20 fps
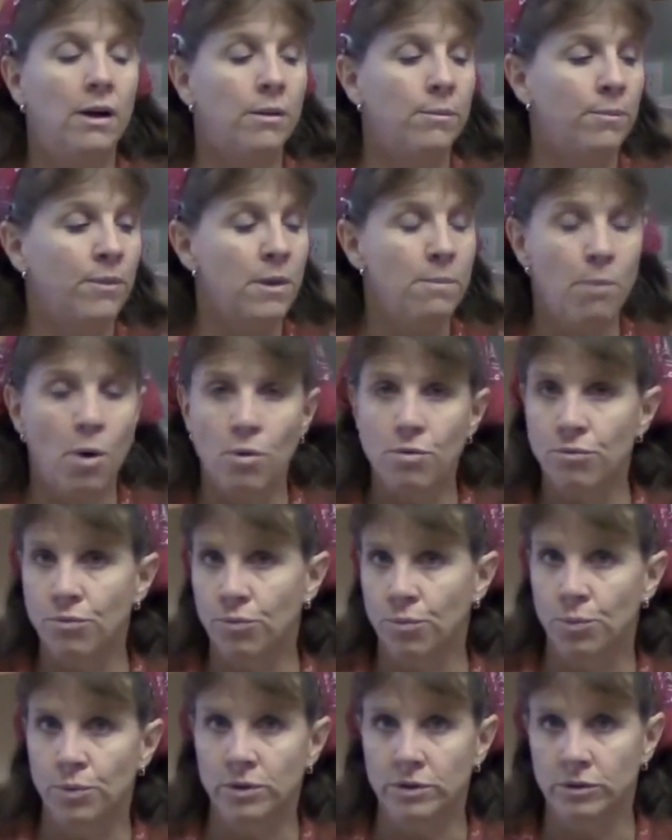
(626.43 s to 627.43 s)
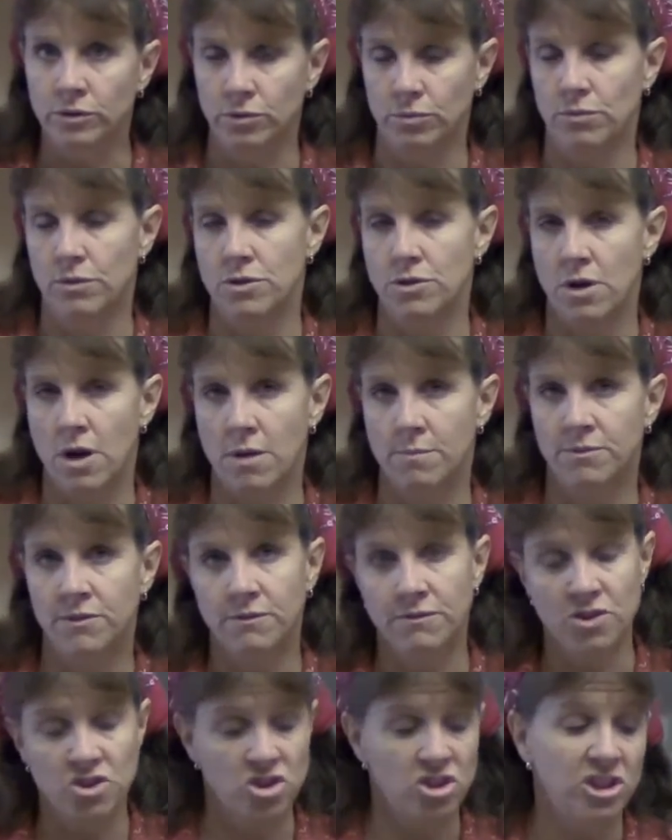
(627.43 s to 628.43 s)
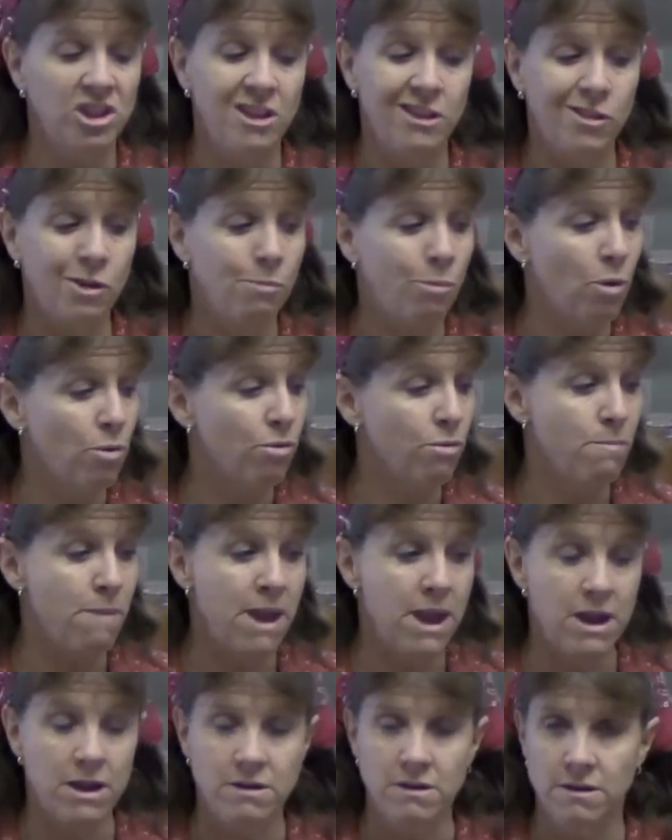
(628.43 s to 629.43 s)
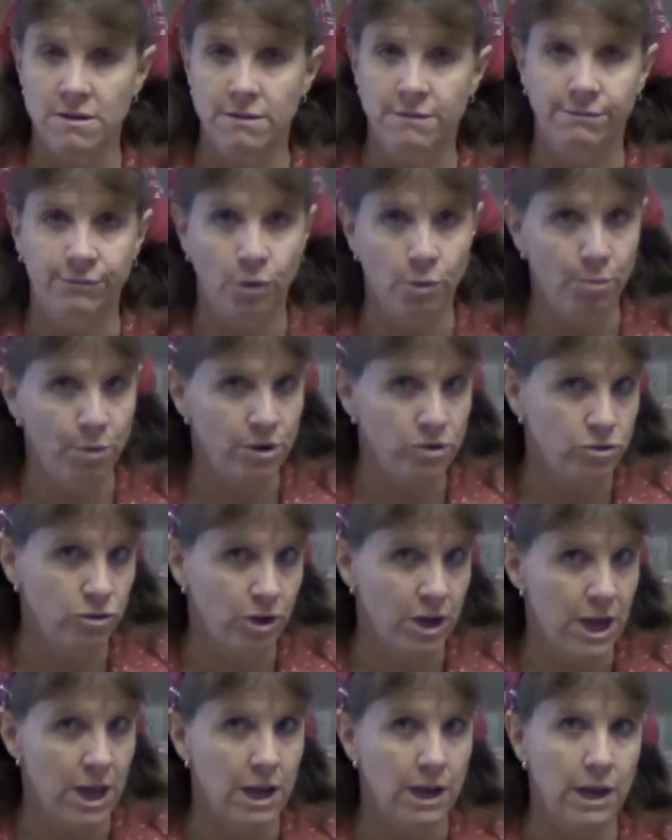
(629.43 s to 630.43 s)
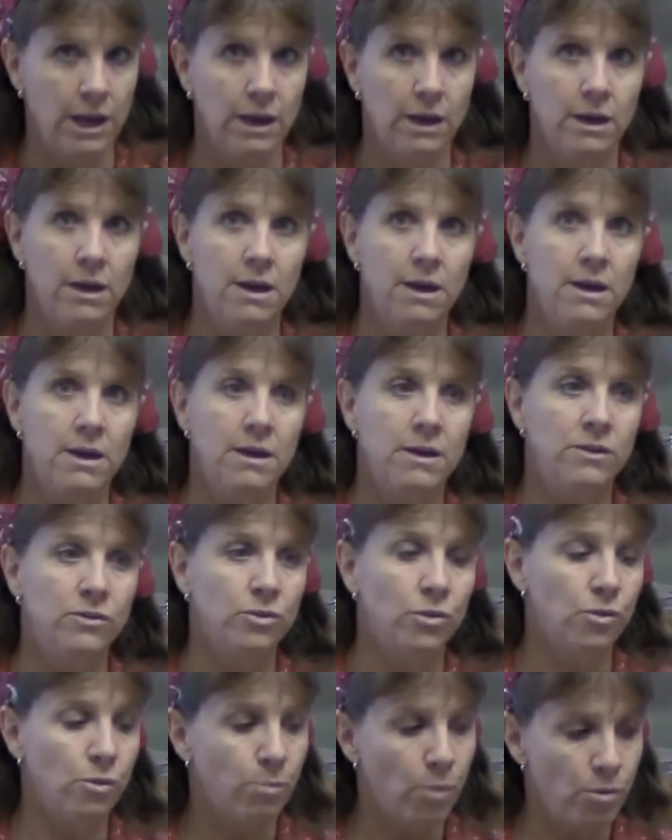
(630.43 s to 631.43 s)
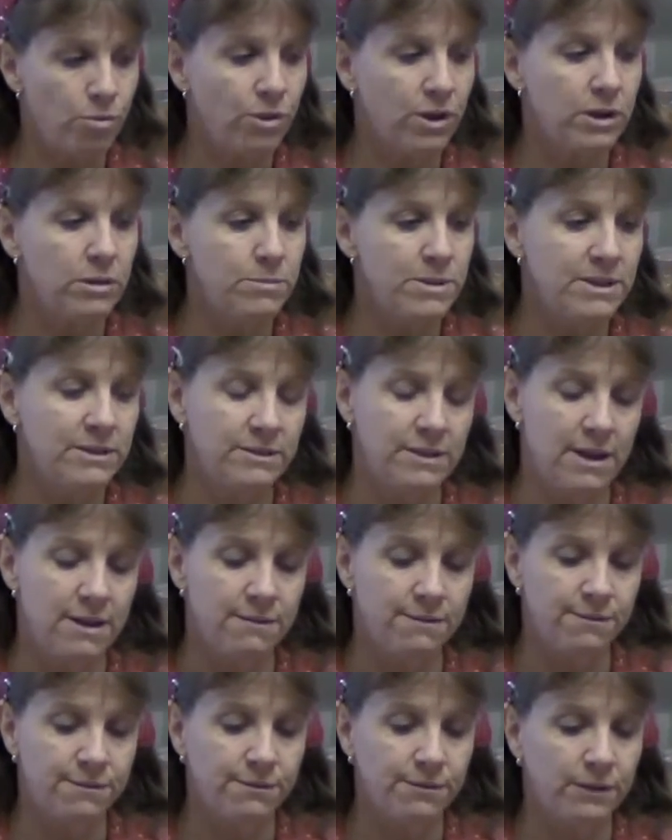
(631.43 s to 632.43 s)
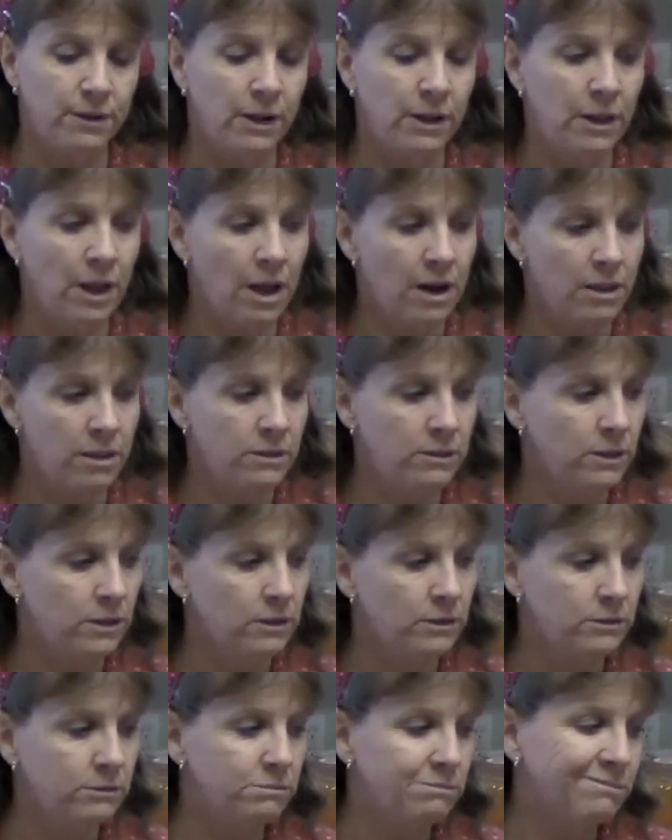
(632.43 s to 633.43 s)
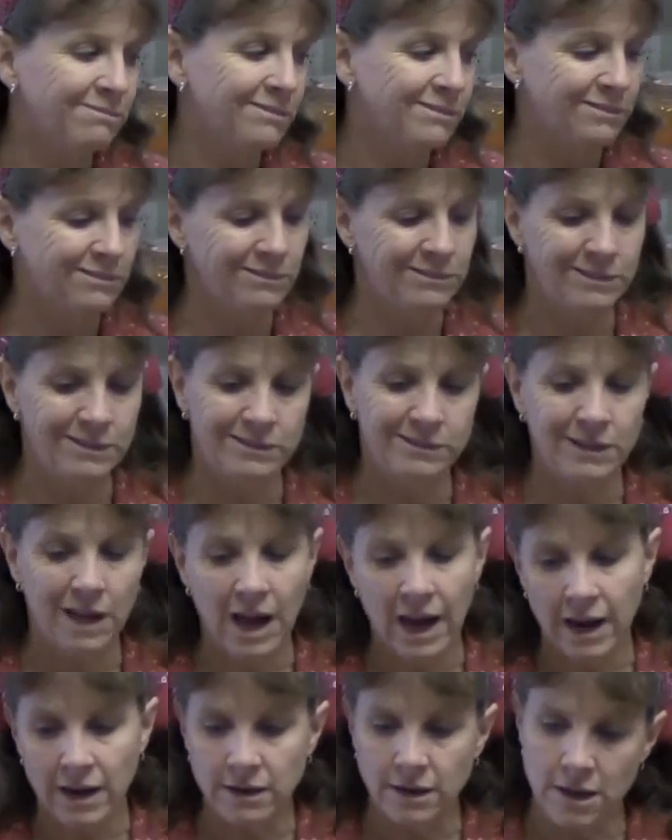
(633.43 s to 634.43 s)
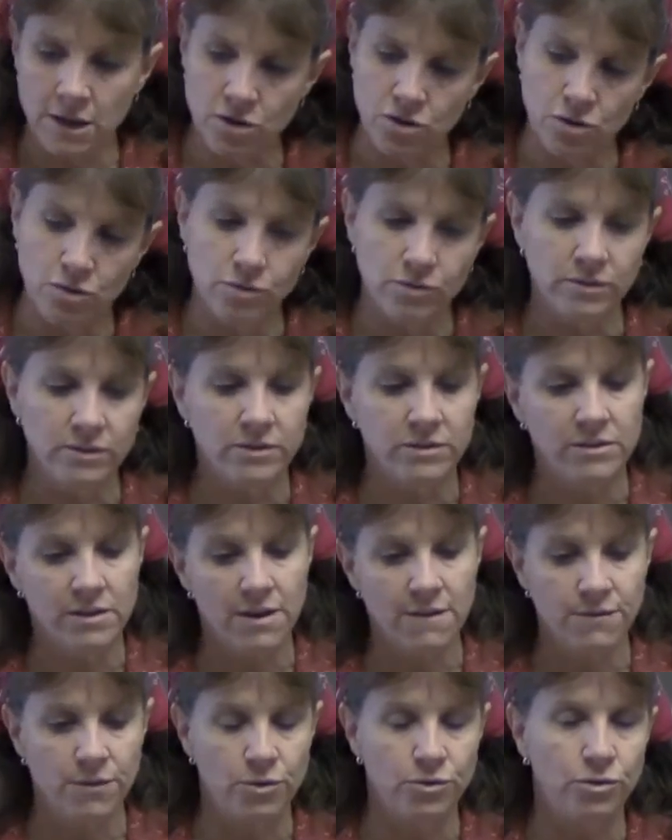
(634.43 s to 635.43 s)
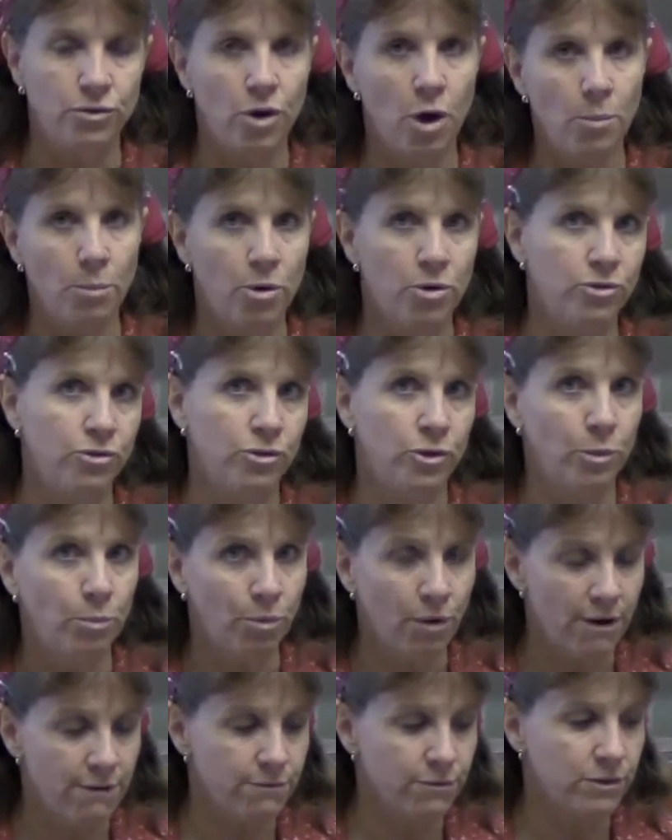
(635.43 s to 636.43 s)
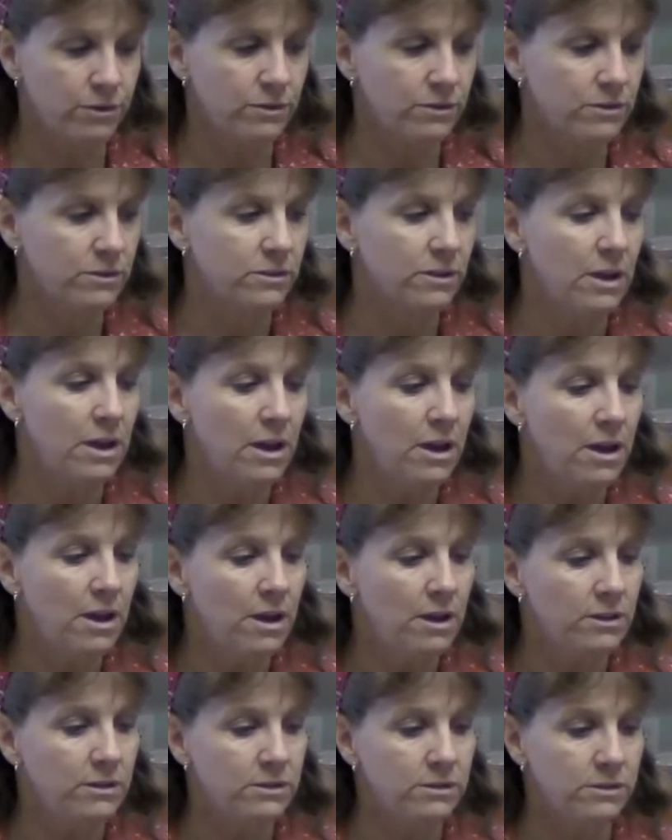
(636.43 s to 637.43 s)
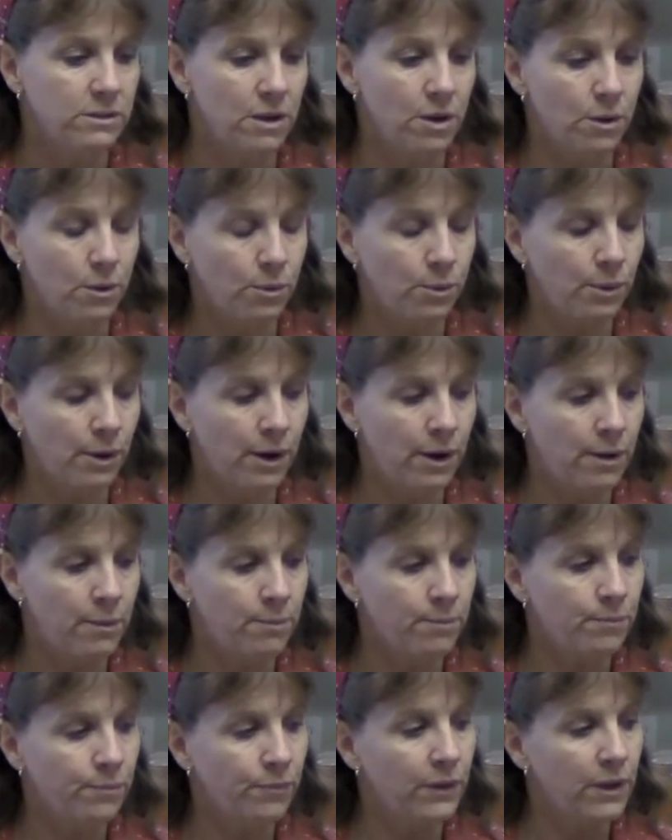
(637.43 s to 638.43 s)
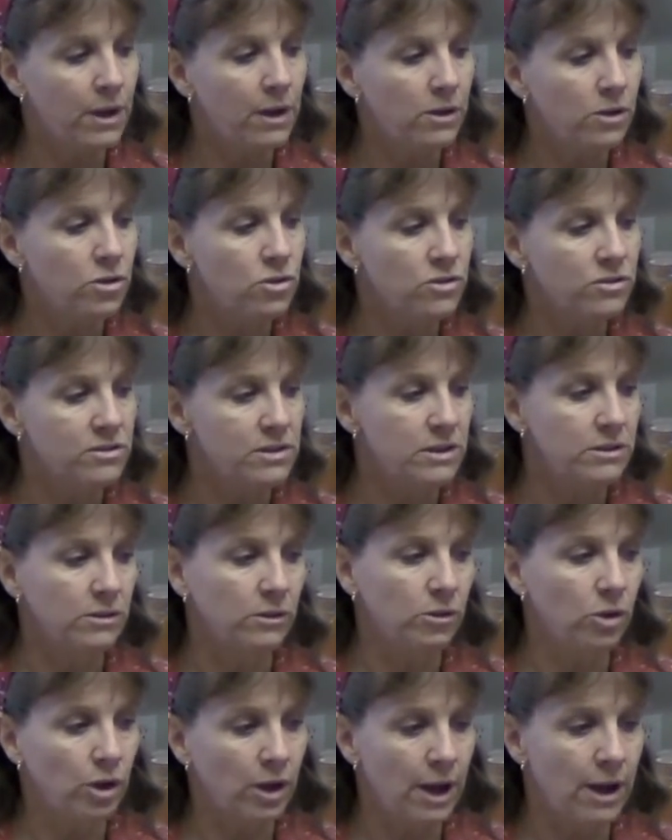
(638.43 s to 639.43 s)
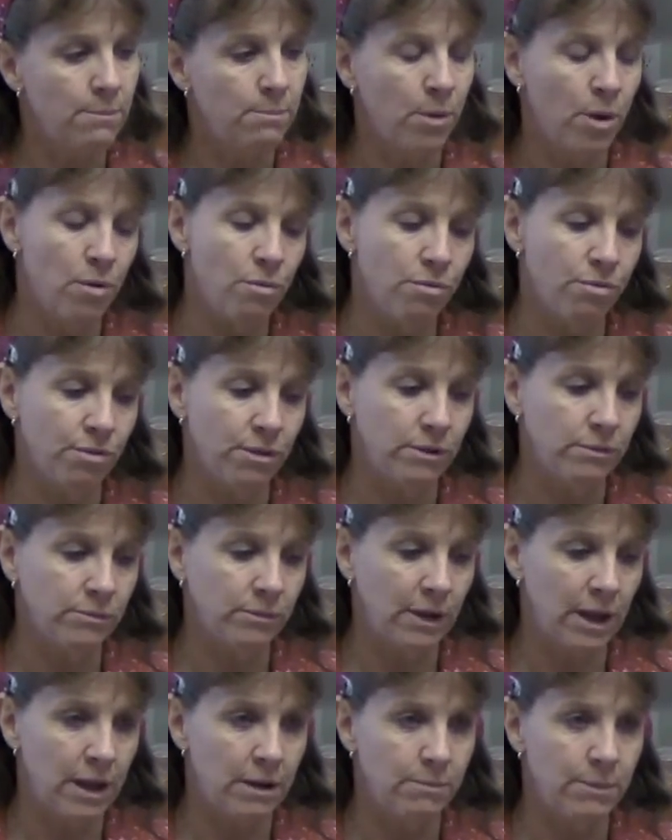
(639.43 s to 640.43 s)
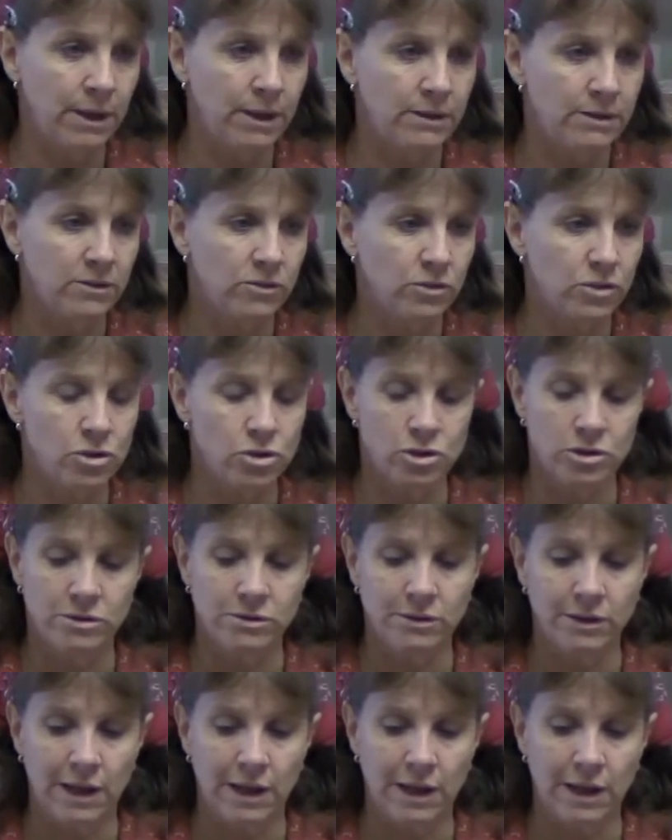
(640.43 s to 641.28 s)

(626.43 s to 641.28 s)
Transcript: They both will do the job sufficiently. They're both made for pressure canning, so they're both going to be safe. A lot of the little design issues and stuff, those are all personal preference. So you just need to look at both and make a decision